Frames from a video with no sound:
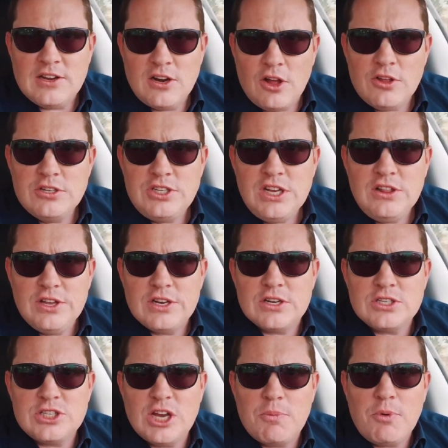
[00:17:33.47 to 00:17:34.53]
Technology
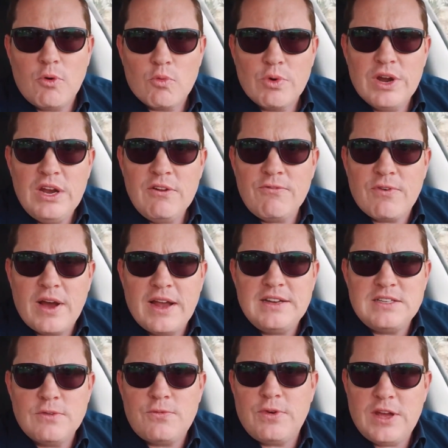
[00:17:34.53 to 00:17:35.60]
leadership
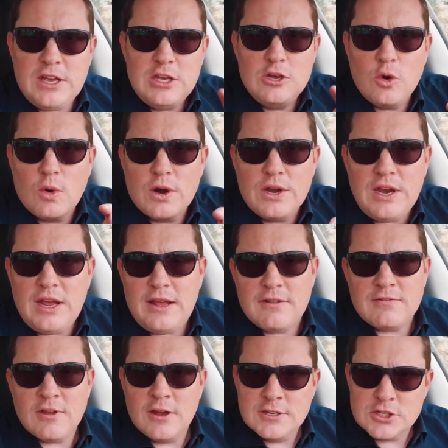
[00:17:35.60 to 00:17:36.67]
redefined to fit your
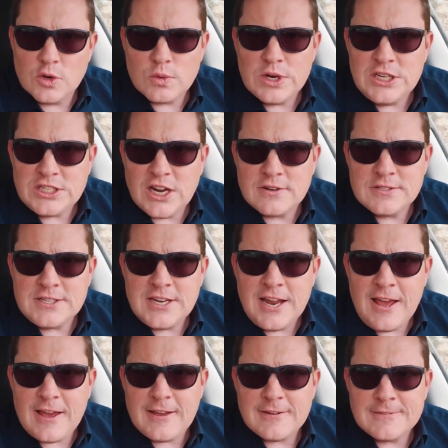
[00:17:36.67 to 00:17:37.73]
needs. So reach out
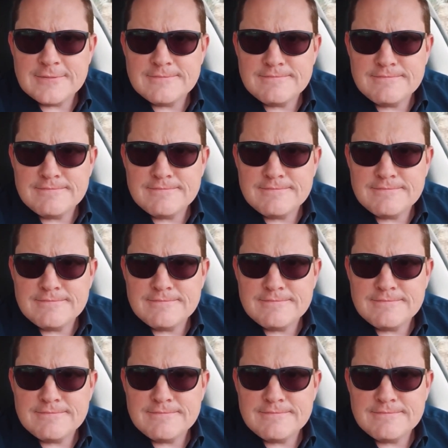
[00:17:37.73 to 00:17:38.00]
today.